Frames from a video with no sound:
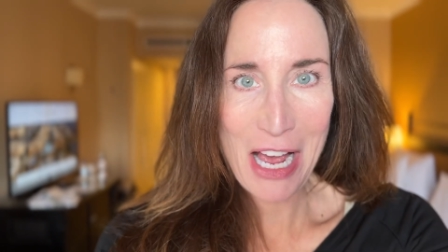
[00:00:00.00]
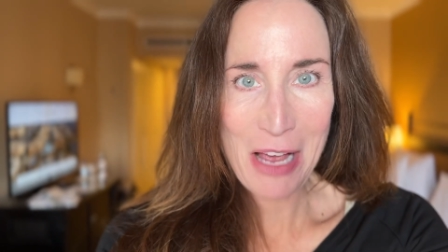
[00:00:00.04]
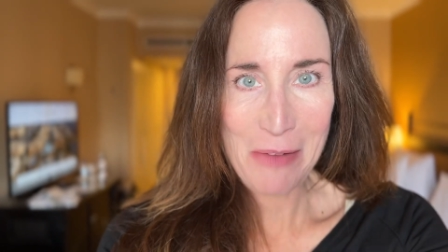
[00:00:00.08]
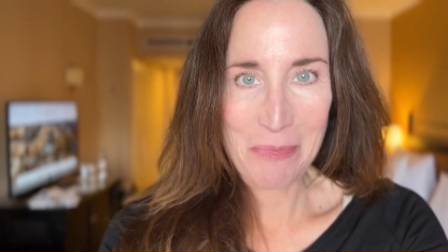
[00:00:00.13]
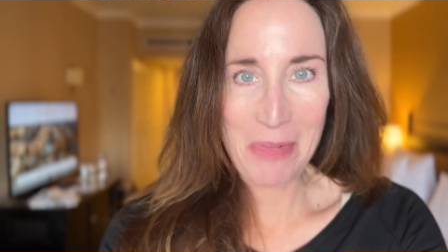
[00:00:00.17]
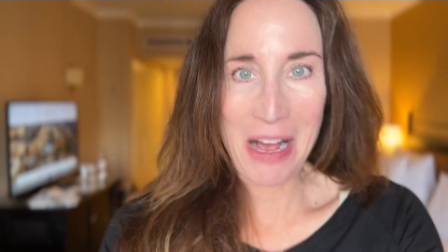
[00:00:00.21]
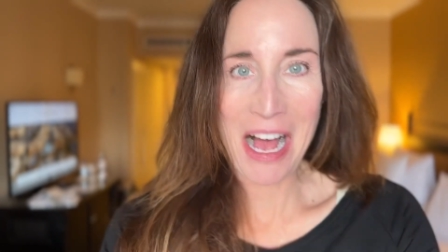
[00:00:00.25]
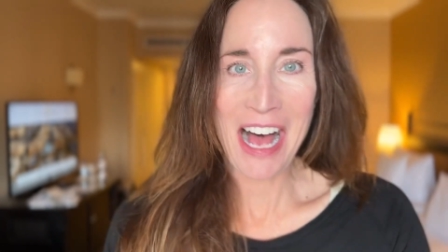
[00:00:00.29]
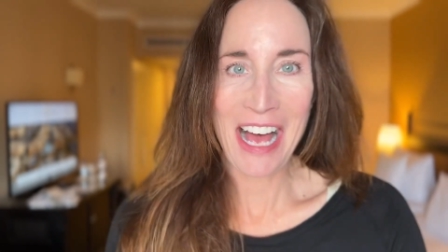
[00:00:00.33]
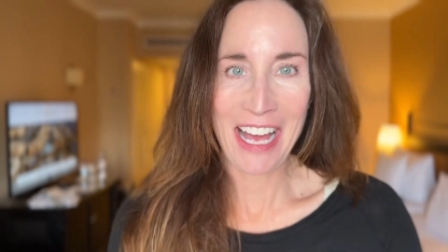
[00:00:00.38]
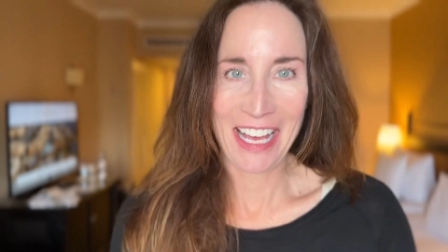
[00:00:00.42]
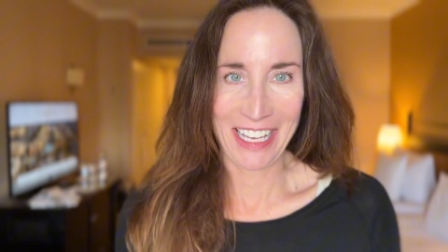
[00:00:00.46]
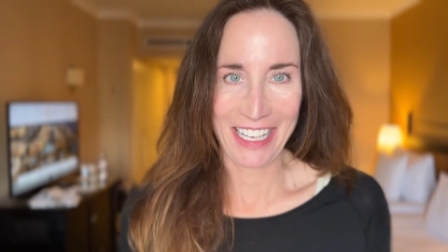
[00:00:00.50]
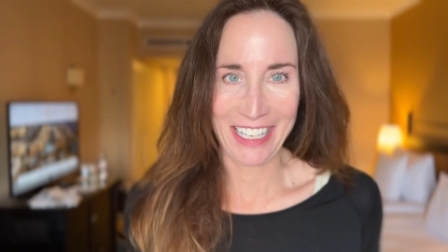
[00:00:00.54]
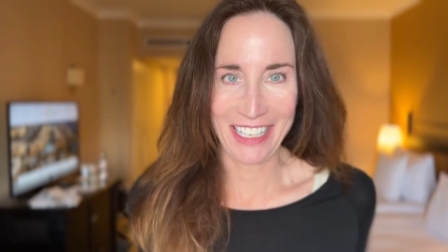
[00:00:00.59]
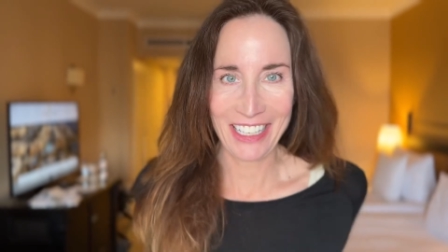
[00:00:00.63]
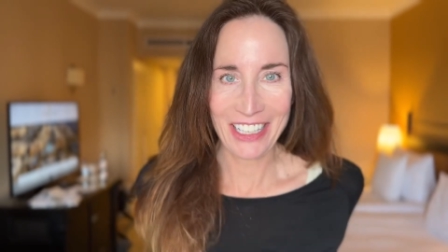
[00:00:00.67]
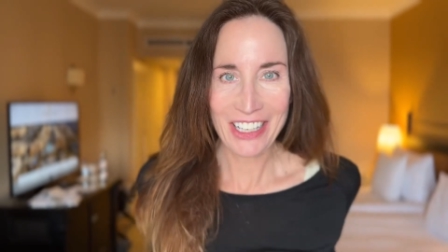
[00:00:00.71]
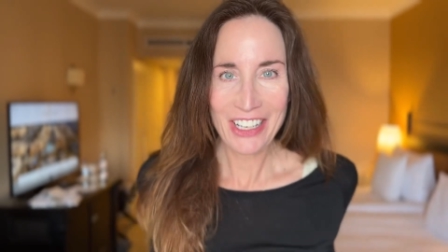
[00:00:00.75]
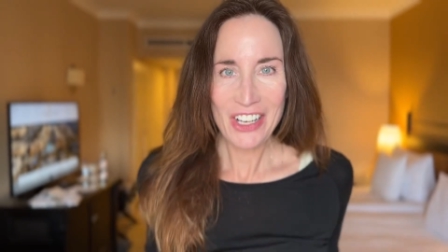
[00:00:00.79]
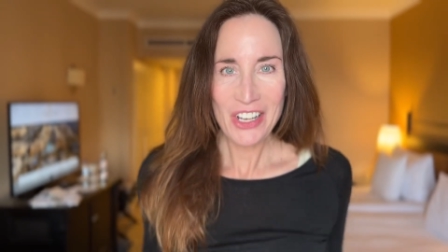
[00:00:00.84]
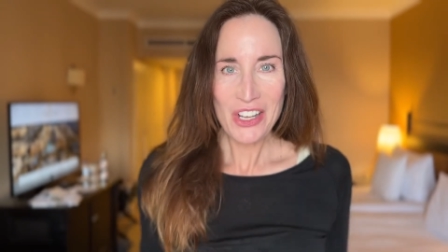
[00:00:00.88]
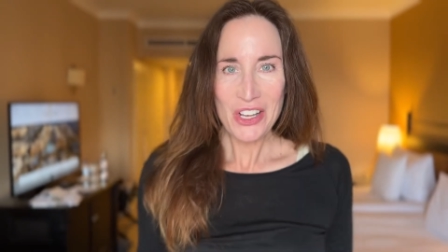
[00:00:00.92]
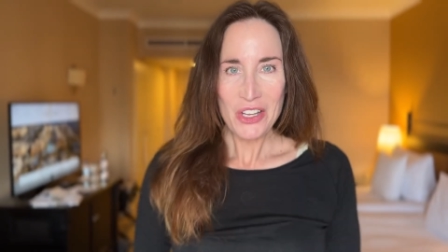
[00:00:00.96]
my
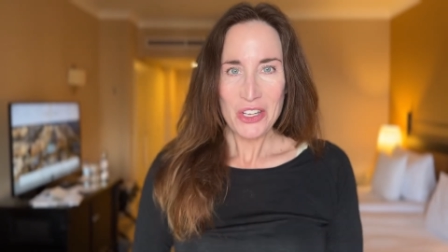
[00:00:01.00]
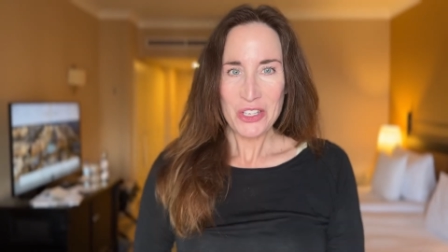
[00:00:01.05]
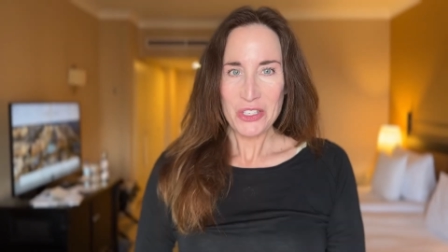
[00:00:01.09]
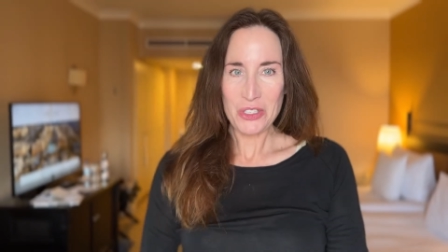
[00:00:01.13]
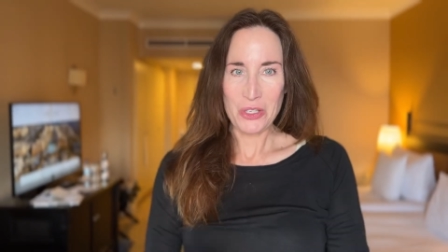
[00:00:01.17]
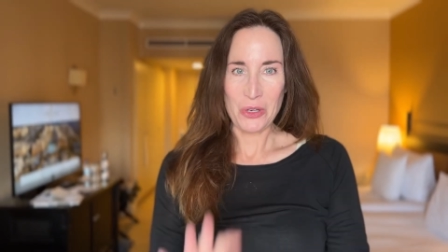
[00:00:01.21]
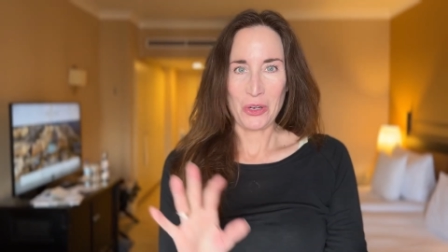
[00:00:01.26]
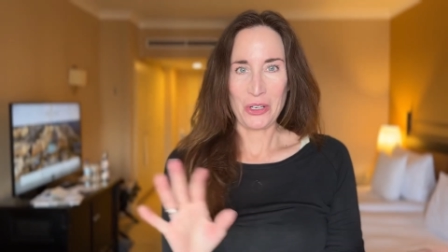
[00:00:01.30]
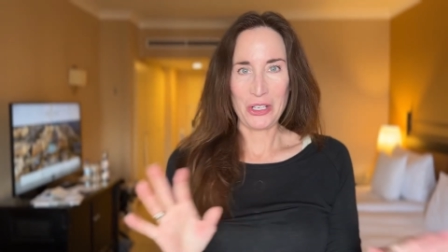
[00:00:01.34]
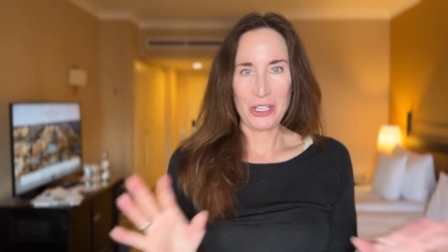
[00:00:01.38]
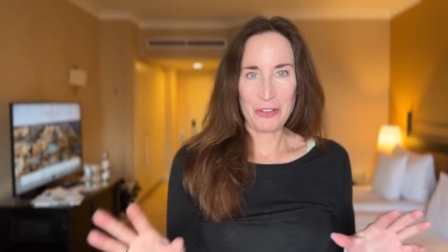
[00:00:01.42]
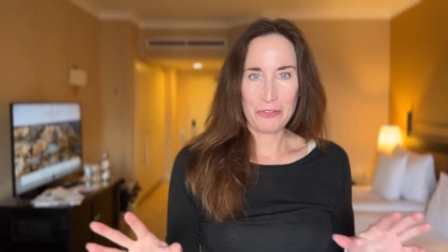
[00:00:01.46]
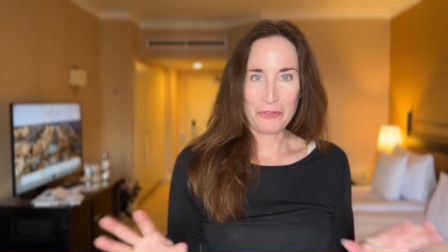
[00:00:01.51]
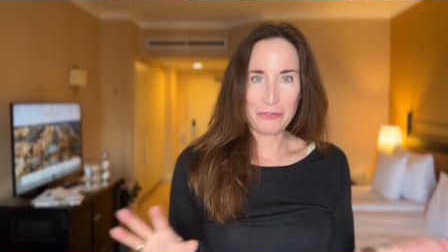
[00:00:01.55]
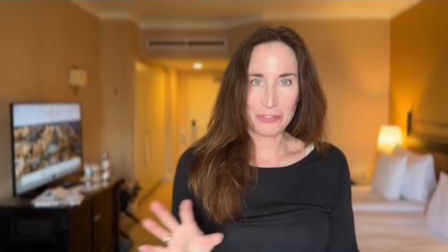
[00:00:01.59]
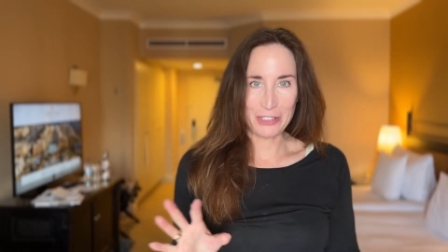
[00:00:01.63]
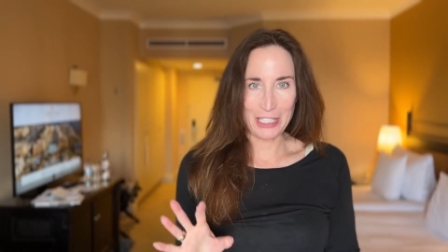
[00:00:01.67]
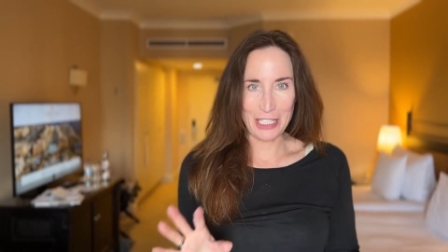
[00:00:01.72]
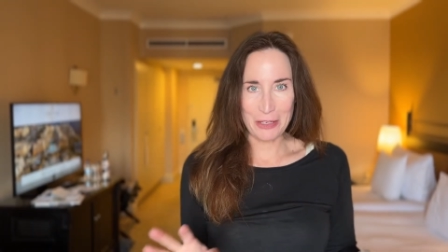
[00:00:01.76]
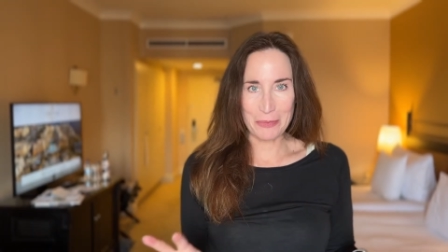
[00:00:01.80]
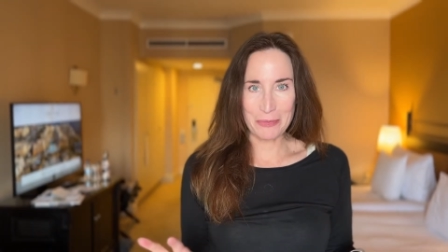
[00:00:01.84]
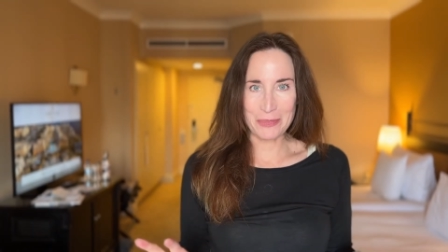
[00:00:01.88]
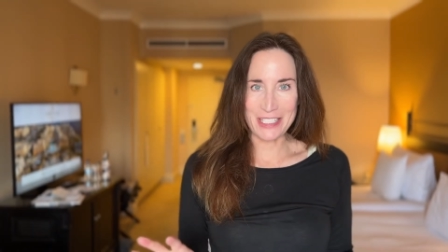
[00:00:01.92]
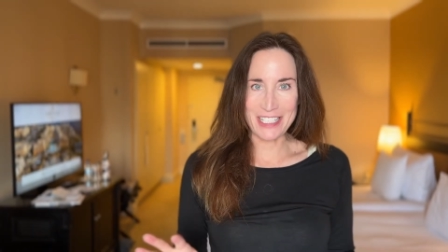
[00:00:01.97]
sort of
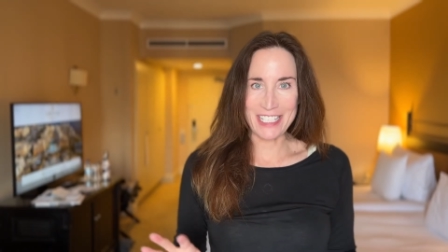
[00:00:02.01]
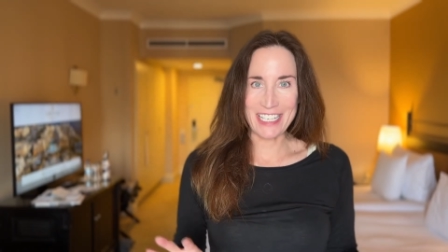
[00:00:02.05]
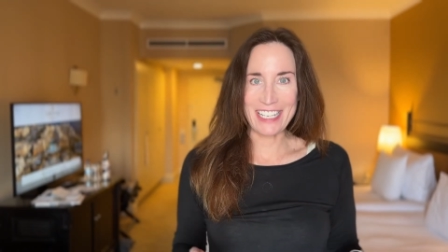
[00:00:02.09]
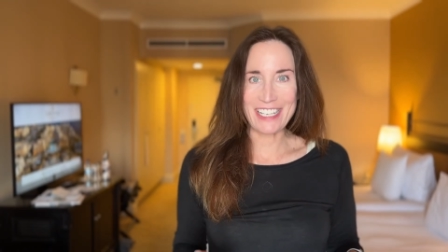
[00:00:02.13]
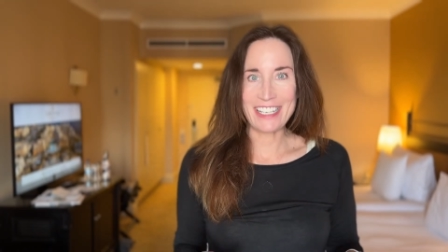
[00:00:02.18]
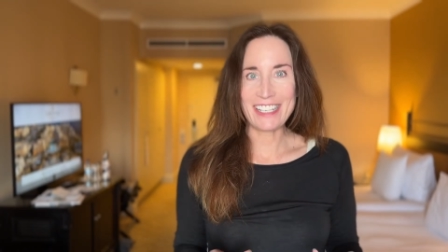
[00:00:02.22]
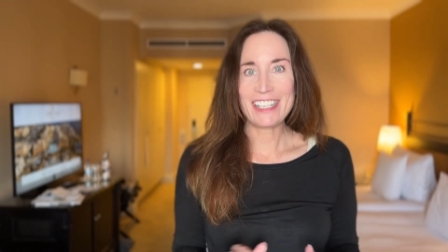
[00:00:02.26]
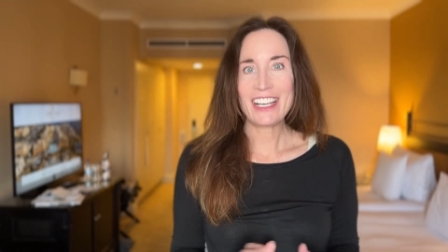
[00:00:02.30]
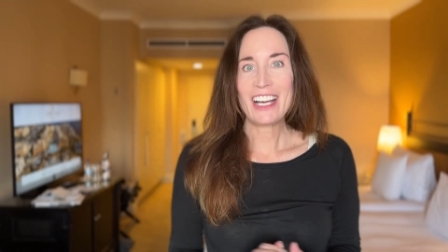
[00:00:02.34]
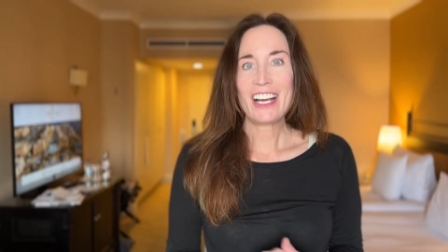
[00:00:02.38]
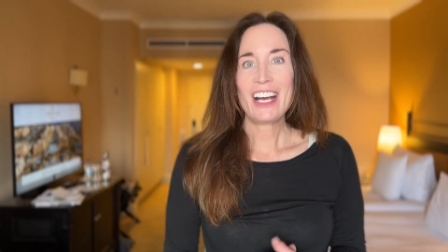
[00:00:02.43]
flimsy